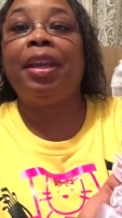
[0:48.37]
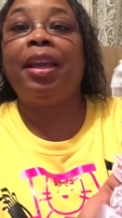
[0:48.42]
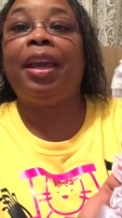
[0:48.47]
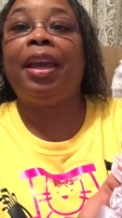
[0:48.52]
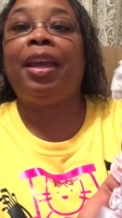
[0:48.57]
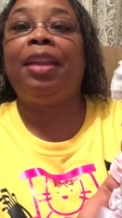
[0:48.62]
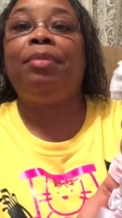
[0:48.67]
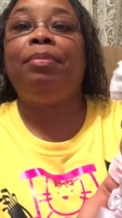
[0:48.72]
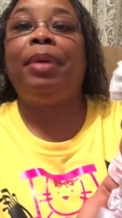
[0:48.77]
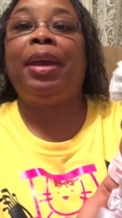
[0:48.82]

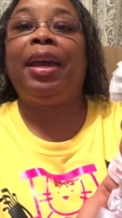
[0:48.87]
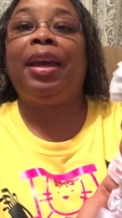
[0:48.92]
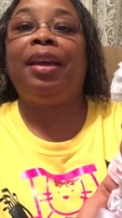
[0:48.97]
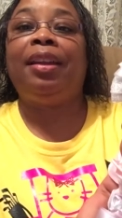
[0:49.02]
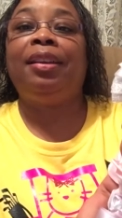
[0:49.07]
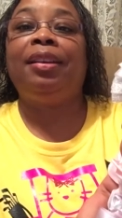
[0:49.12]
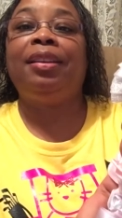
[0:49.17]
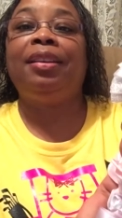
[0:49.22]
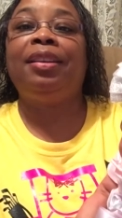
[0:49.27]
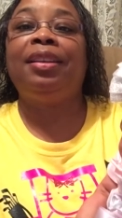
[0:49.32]

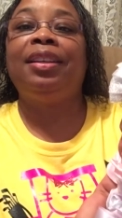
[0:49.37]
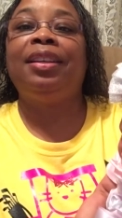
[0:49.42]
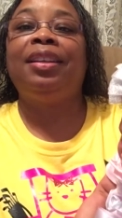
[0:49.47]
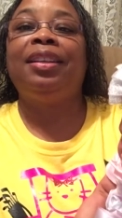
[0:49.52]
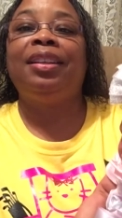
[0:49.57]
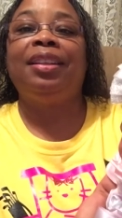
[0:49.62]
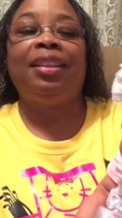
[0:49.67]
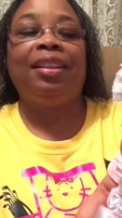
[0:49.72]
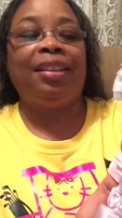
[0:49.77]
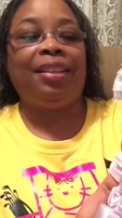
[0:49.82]
headband.
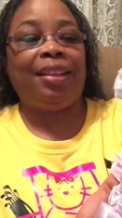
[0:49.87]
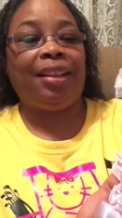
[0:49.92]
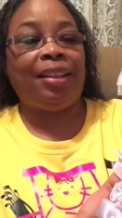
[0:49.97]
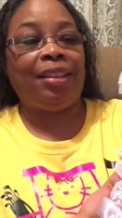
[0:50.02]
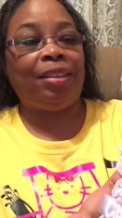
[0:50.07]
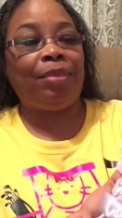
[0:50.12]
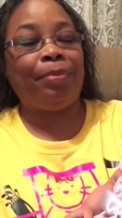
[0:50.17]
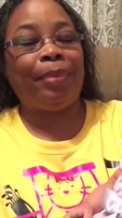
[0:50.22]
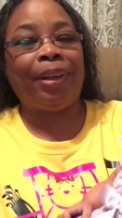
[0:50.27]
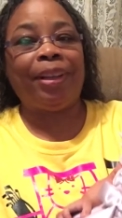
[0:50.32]
It's
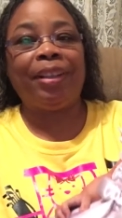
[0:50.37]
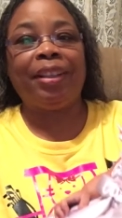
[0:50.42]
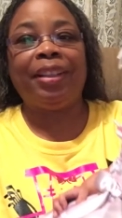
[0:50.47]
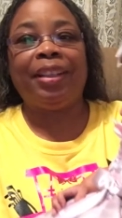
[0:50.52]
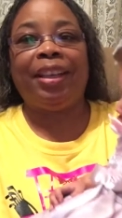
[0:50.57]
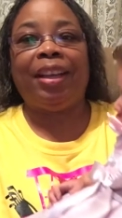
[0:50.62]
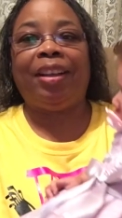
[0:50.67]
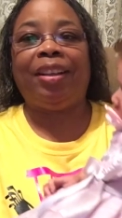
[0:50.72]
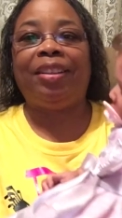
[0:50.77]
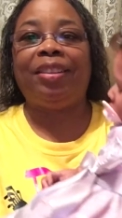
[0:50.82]

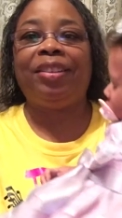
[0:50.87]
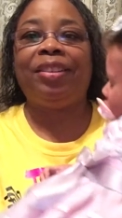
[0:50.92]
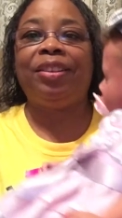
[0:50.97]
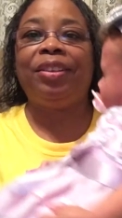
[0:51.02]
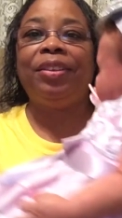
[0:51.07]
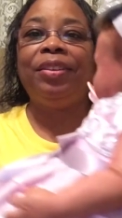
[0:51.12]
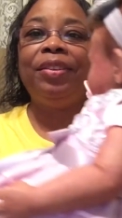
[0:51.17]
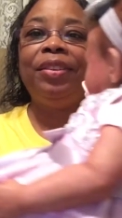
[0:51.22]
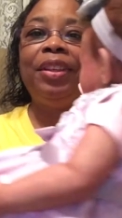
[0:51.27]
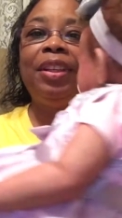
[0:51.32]
sparkly
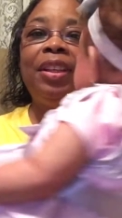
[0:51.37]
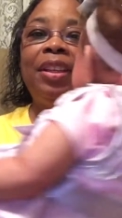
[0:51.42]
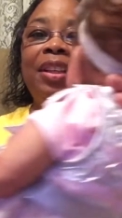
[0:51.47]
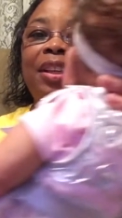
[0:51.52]
also. And